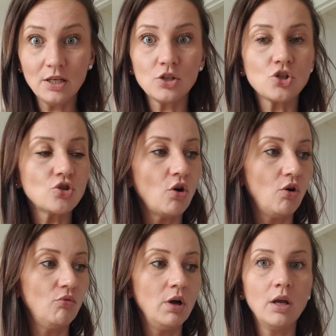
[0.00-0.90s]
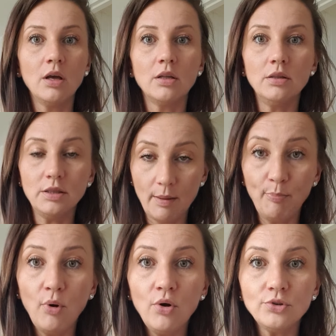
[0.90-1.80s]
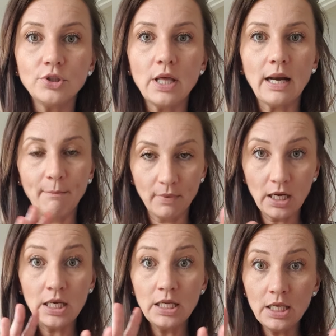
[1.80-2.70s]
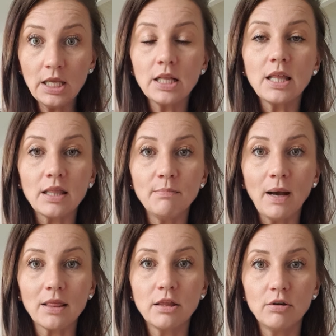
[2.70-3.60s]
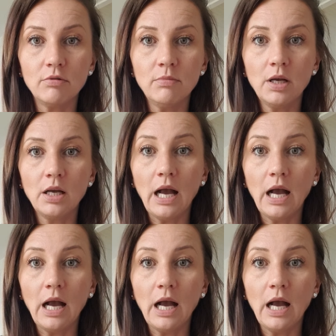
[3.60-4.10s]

So the point that I'm cleaning that bathroom,